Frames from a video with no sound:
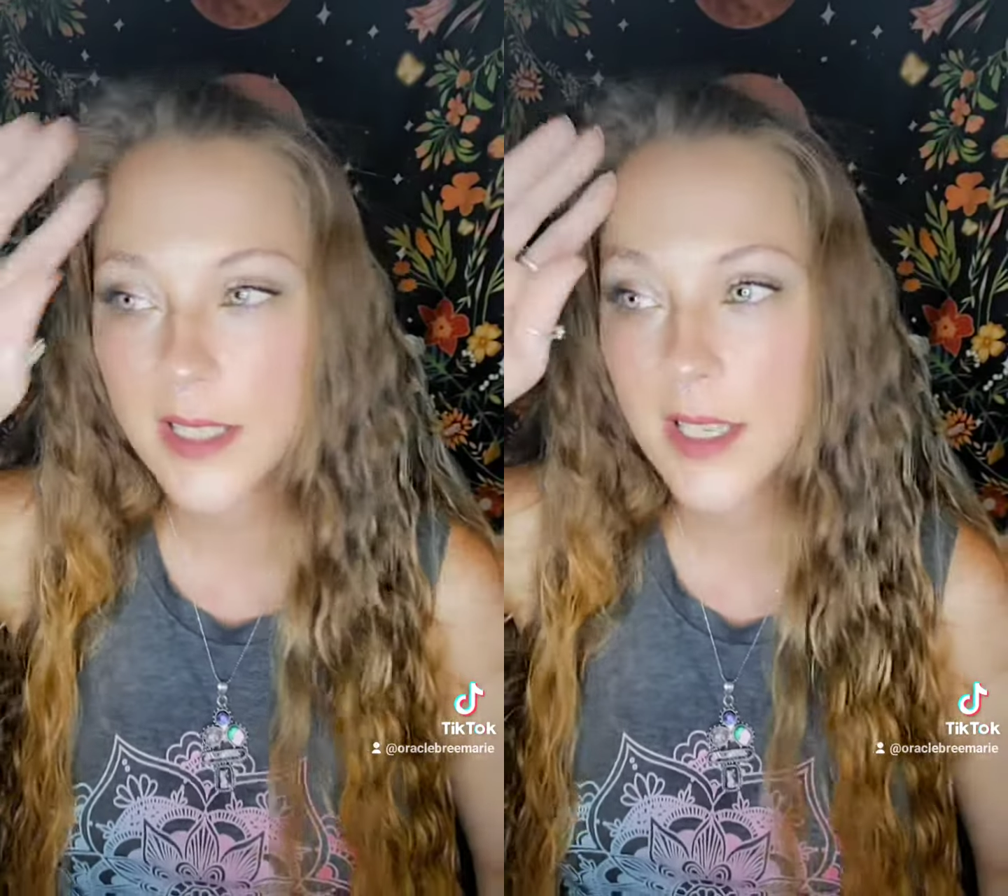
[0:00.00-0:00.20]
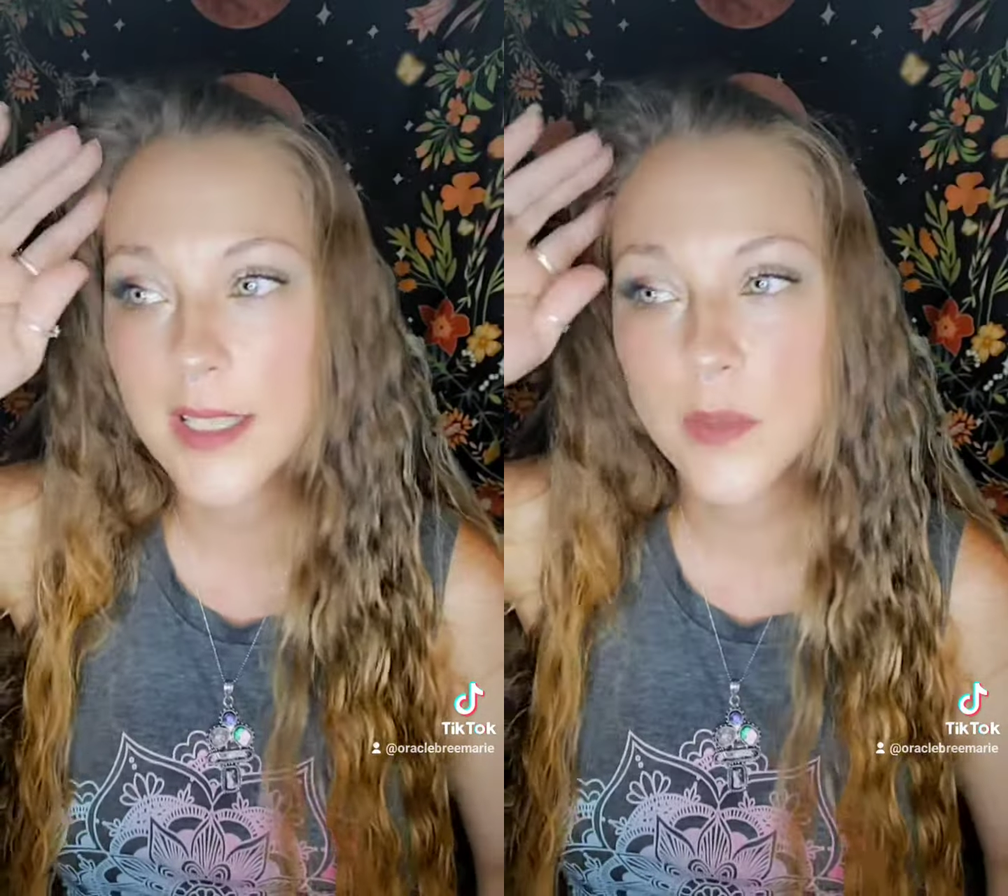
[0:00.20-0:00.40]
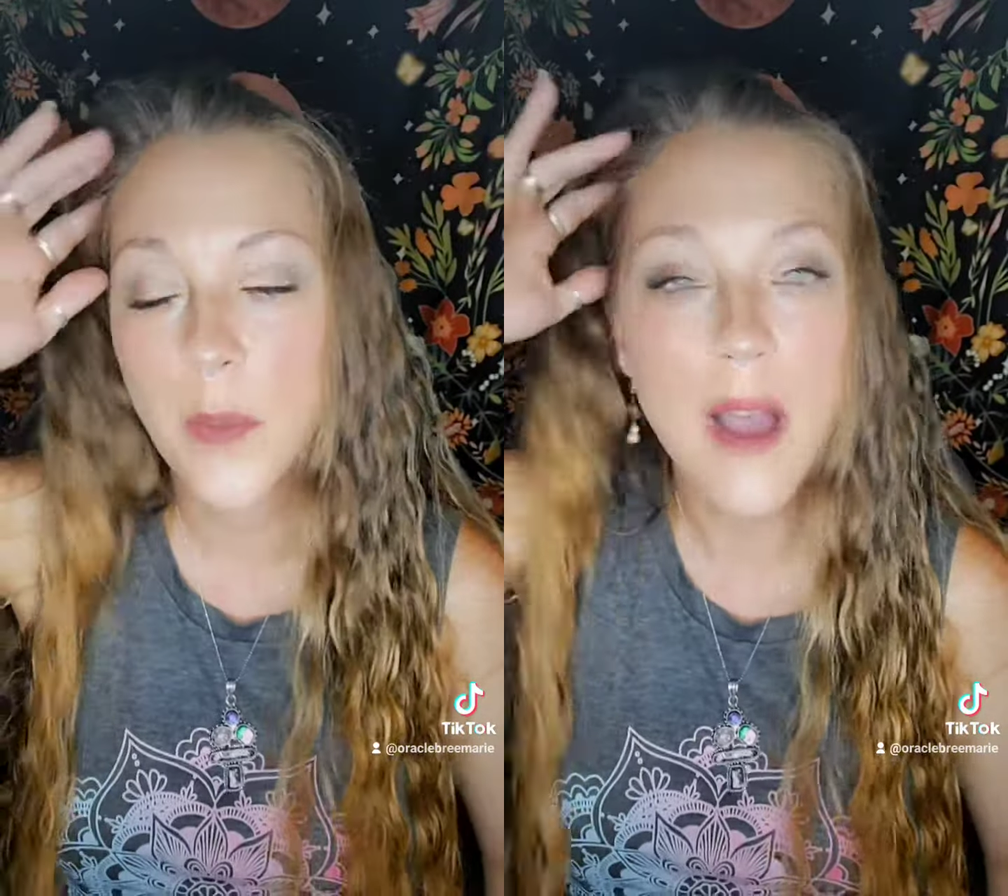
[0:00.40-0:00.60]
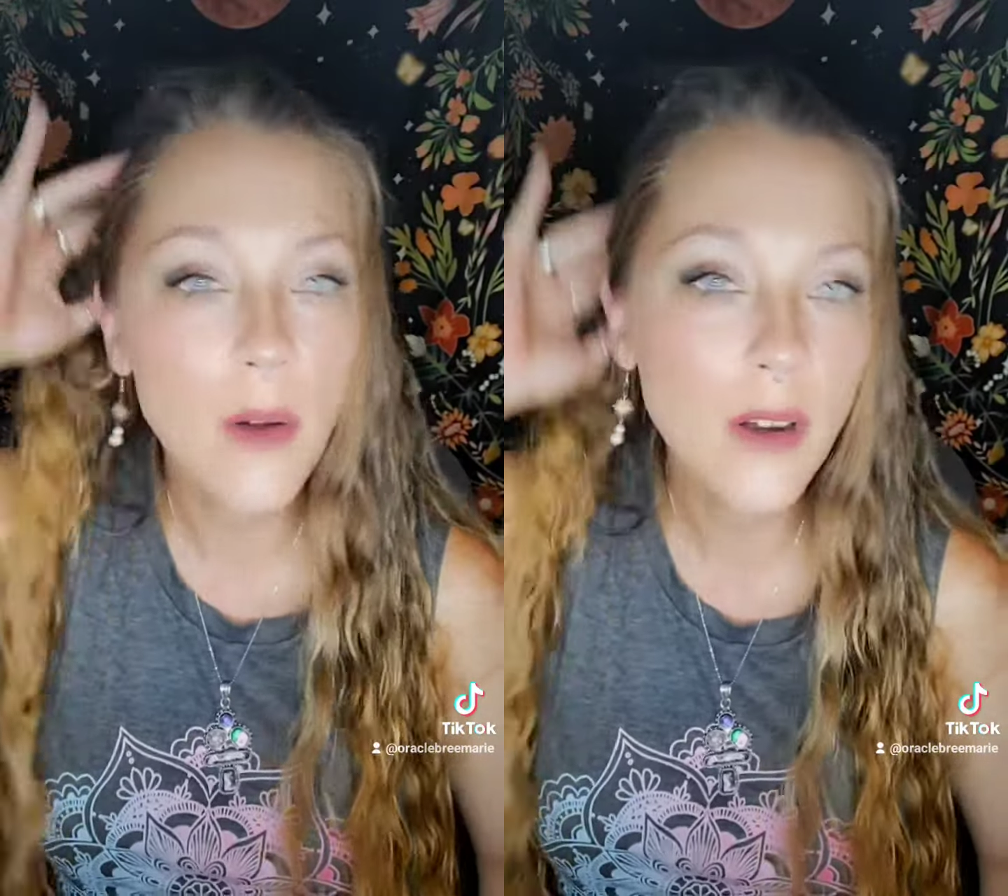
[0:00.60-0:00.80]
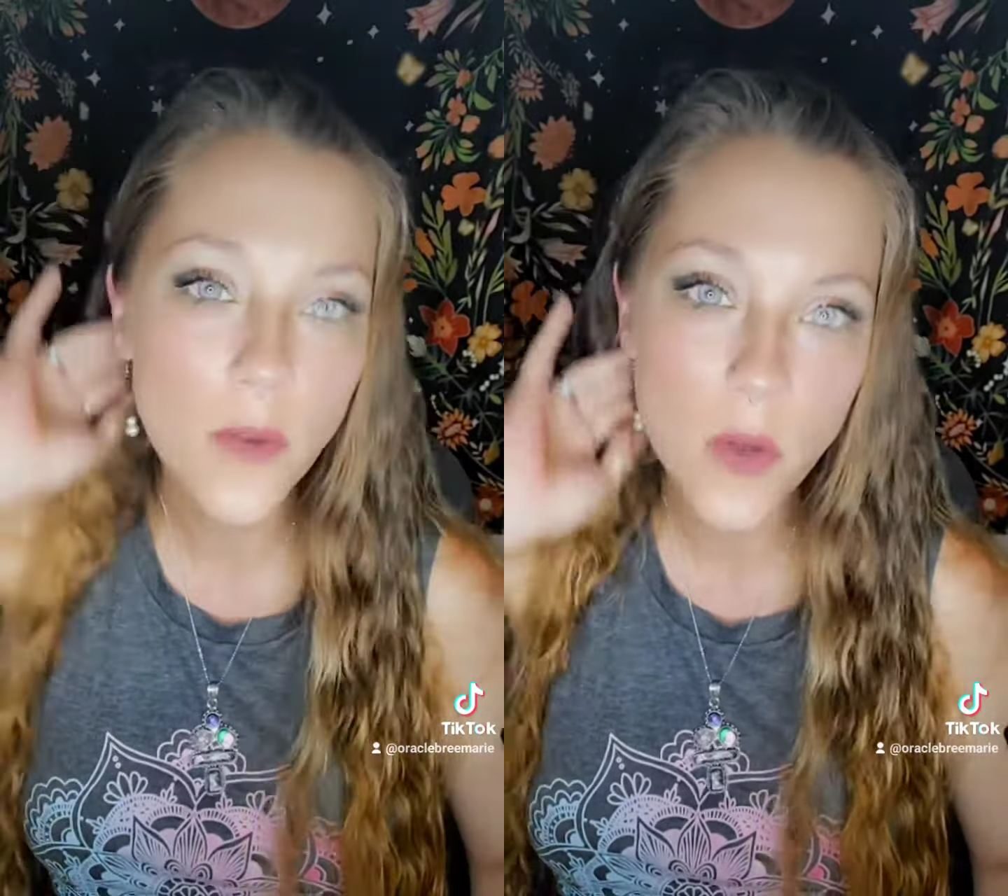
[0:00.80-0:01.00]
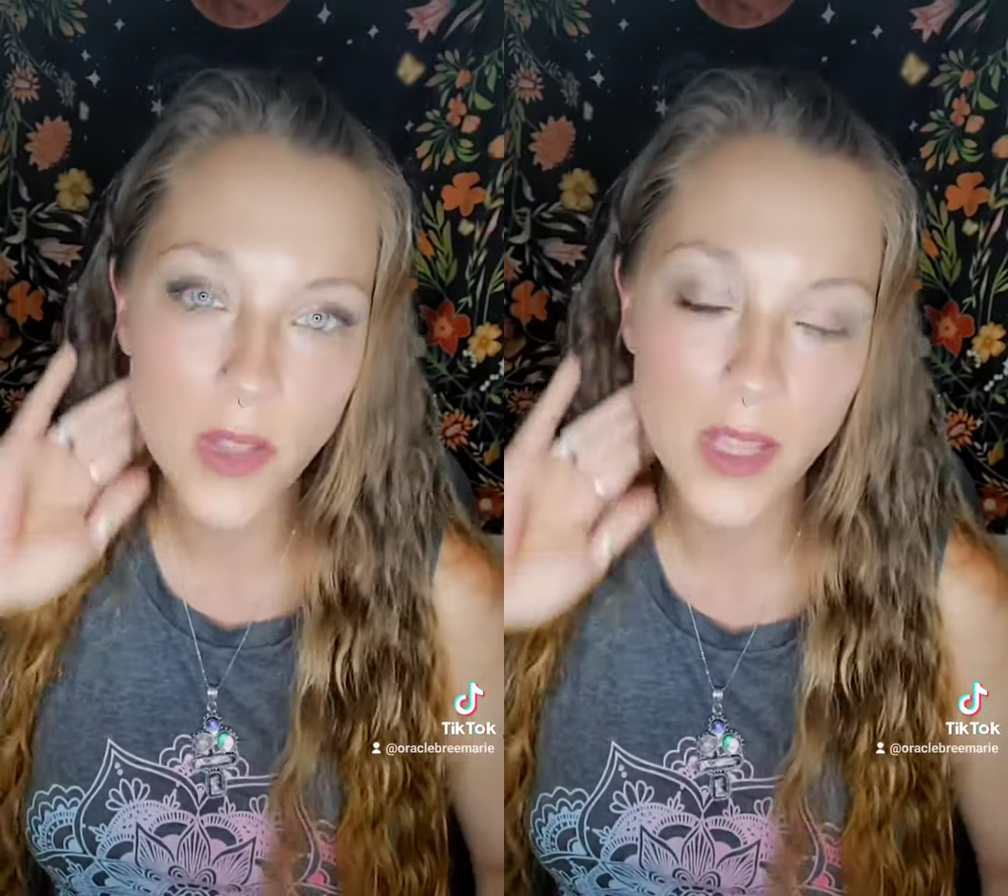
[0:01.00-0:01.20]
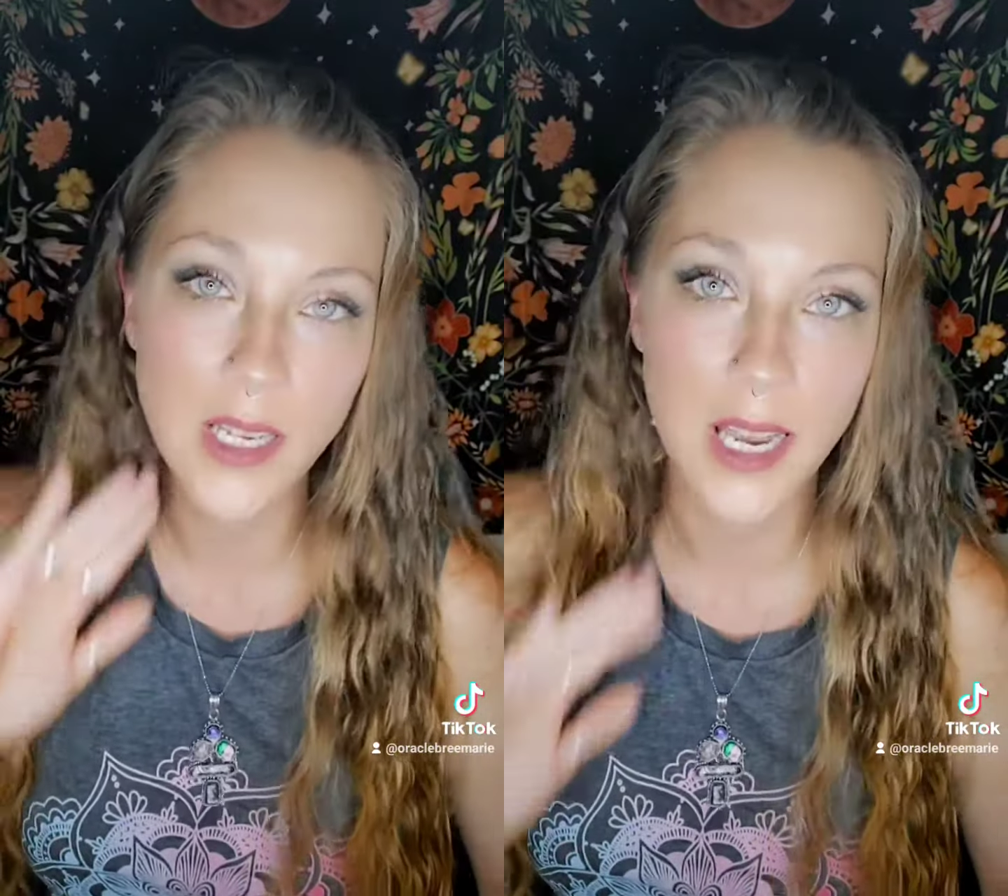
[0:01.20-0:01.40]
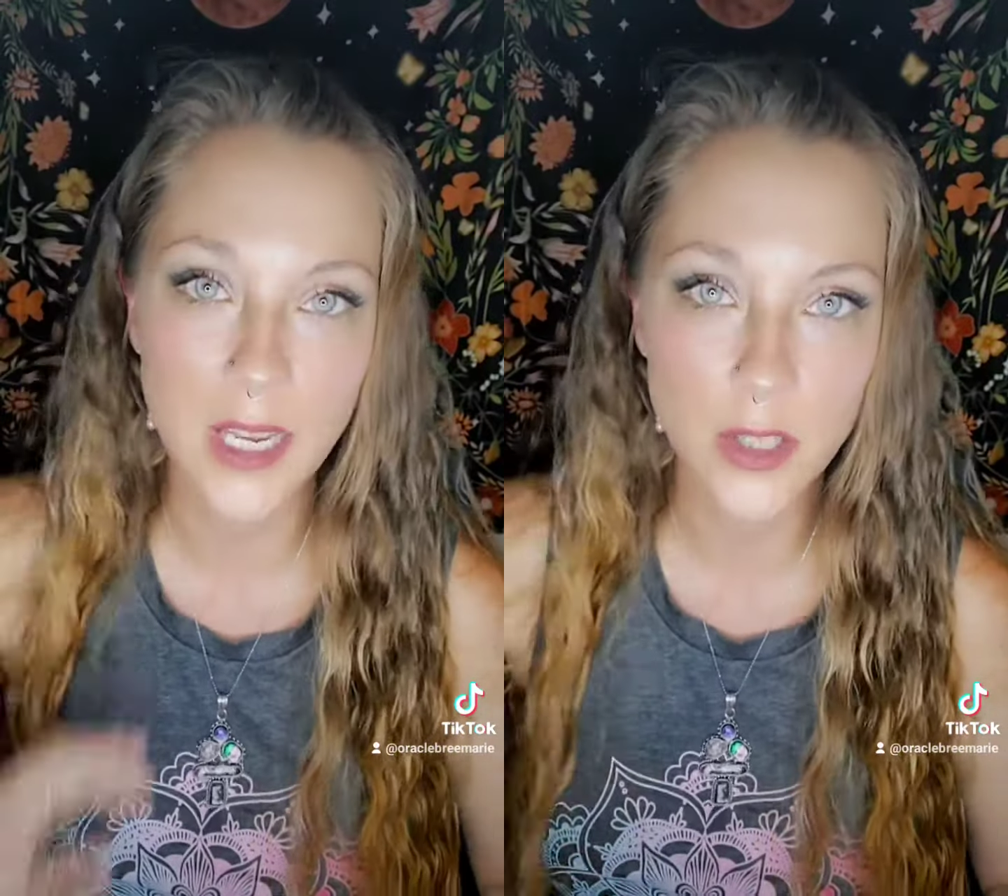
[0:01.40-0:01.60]
It's powerful
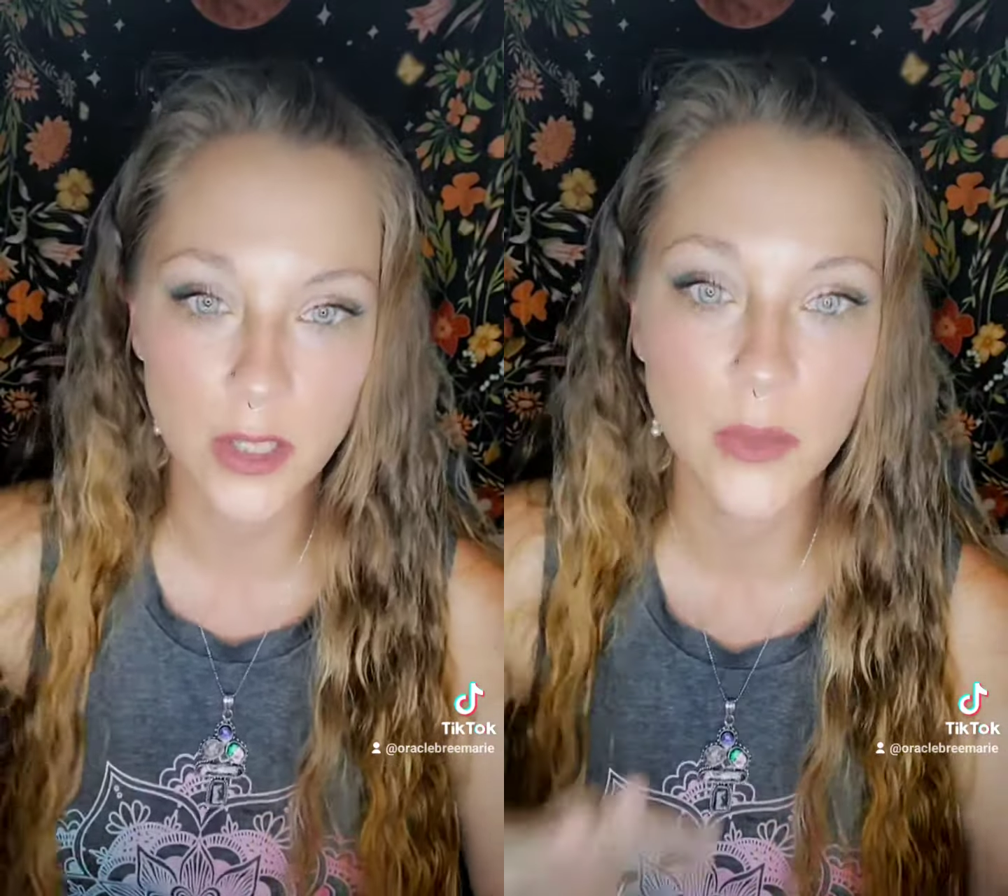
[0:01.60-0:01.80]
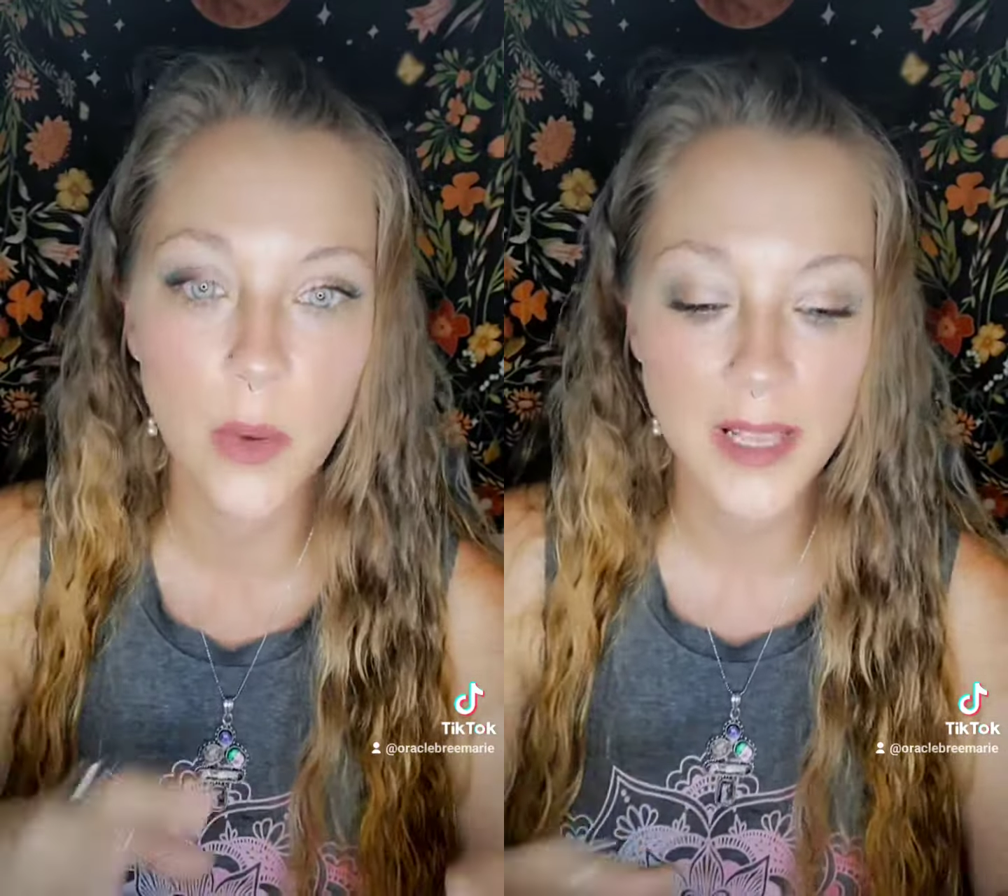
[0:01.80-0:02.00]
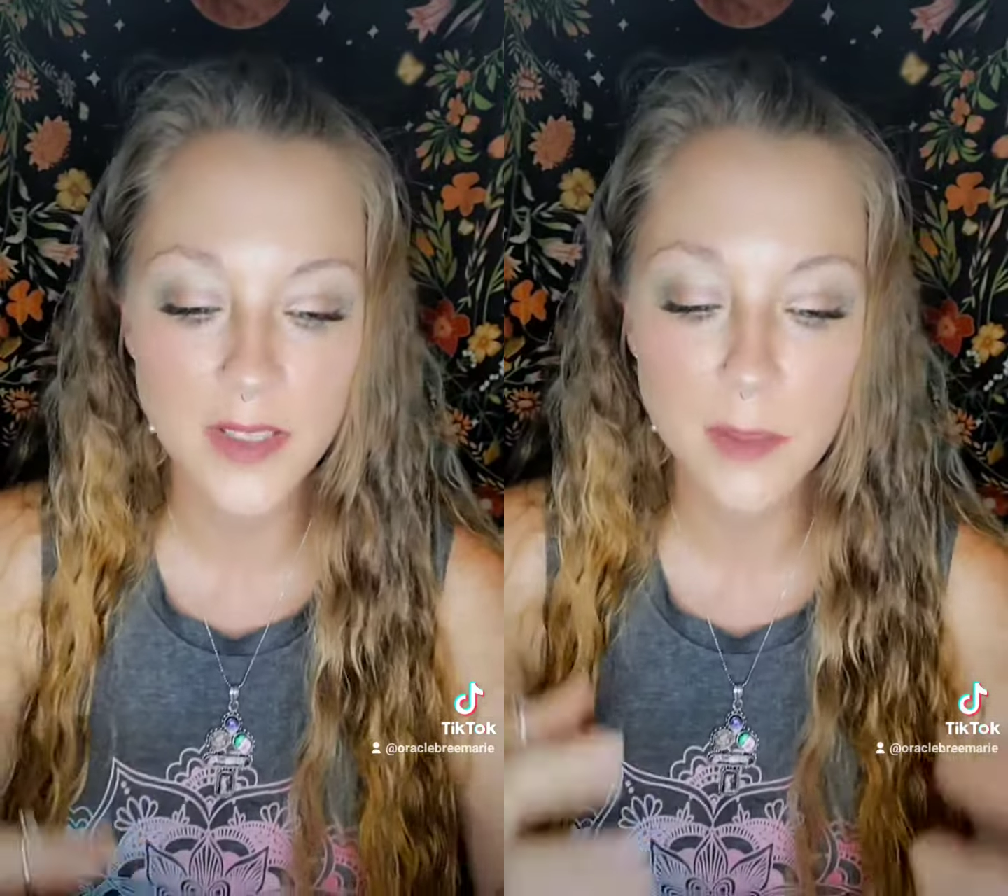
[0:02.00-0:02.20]
in a good way.